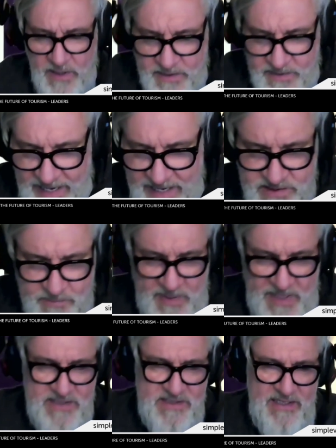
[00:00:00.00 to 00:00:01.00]
that's
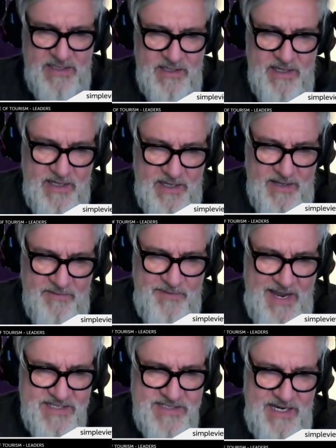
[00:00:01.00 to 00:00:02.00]
amazing and
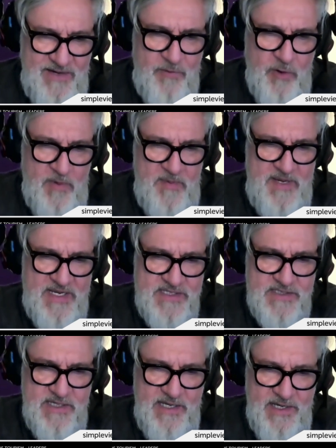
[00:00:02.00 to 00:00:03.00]
fascinating for me
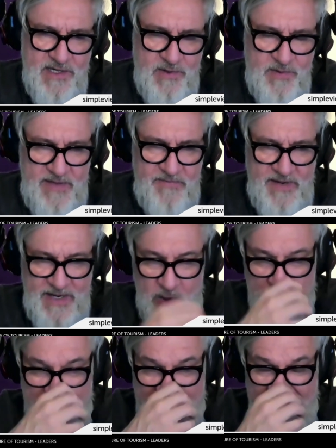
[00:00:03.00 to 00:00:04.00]
because, you know, if I
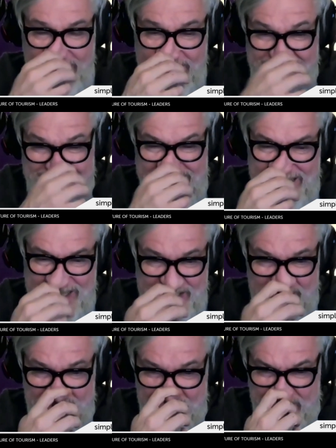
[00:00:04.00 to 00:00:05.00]
go back a,
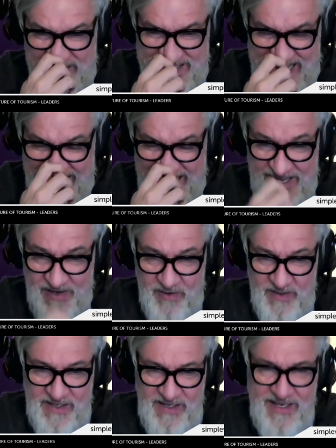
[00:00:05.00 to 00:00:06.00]
uh, a, decade
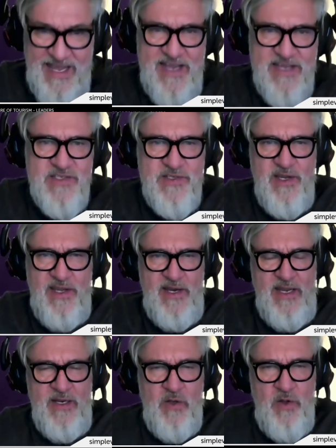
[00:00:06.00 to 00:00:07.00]
or a little less and
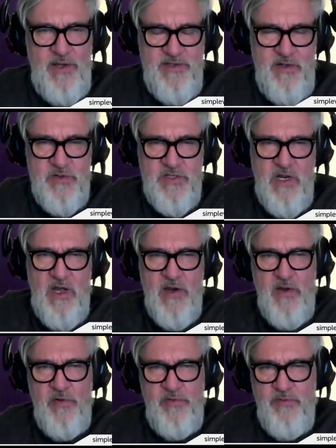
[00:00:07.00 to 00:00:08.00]
I look, you know,
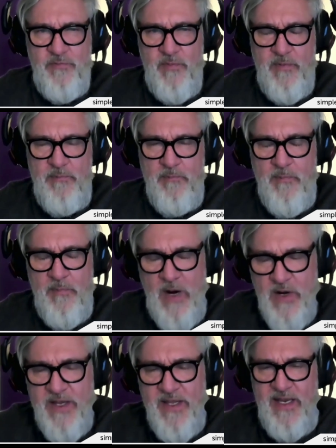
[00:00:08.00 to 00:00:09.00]
Chicago's
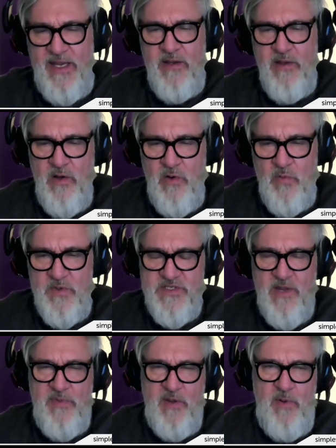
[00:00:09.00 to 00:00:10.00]
marketing was
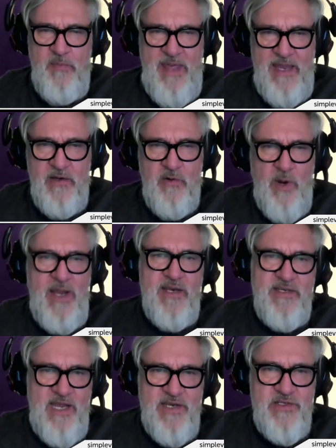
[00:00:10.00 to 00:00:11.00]
something we paid great
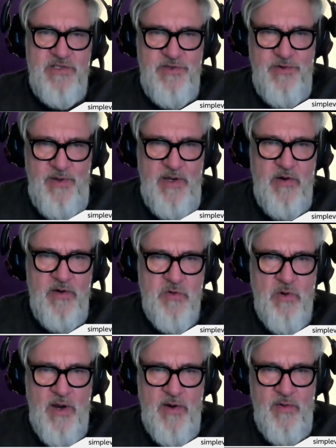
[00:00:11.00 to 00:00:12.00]
attention to here in
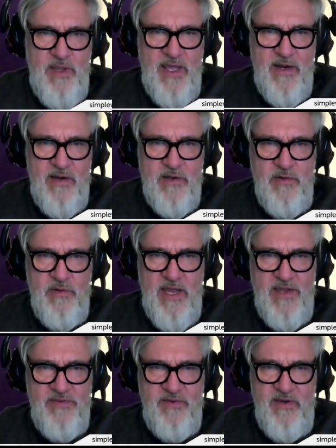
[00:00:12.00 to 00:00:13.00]
Toronto, Canada. You
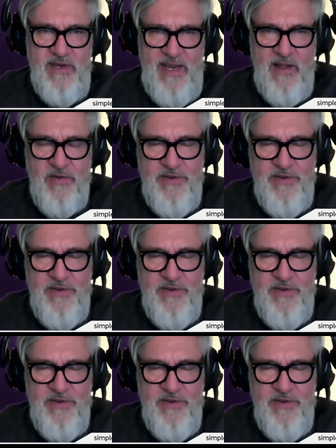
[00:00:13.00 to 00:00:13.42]
guys had nailed